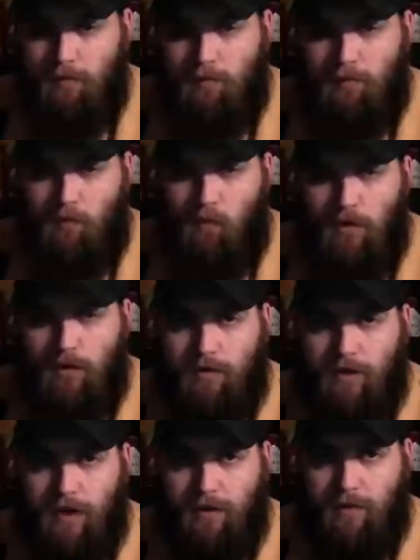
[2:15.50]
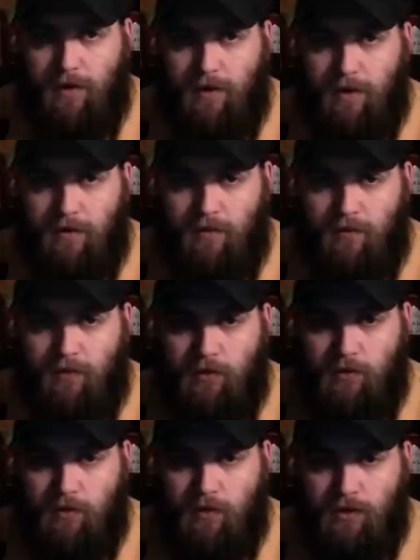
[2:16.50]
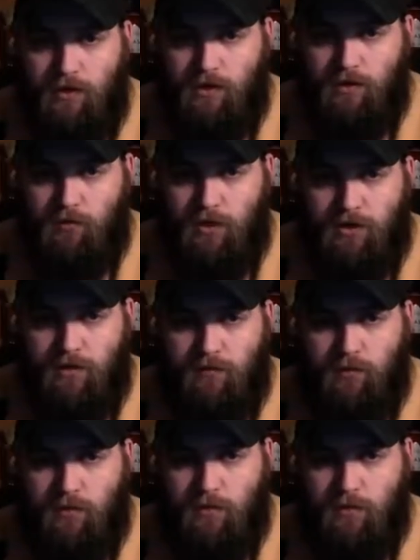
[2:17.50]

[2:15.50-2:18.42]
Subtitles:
Water tank right there it's just a reservoir.